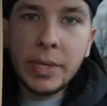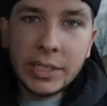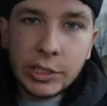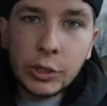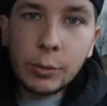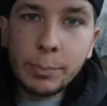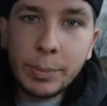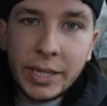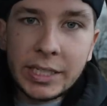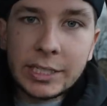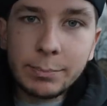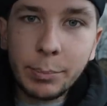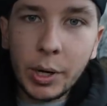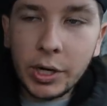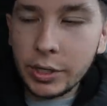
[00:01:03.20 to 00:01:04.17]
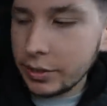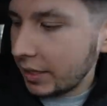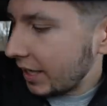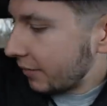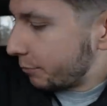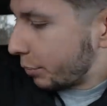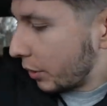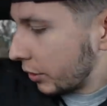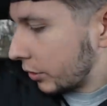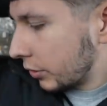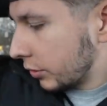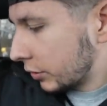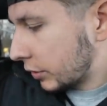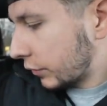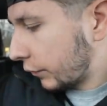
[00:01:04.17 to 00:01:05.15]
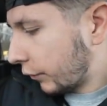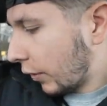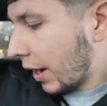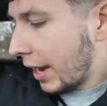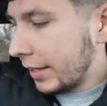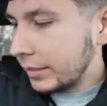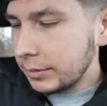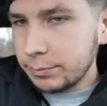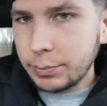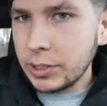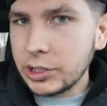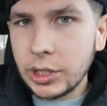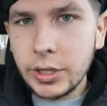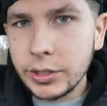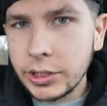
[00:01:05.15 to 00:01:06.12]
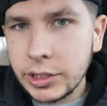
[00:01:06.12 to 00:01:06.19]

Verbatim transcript: MrBeast Burger, they have burgers, fries, bunch other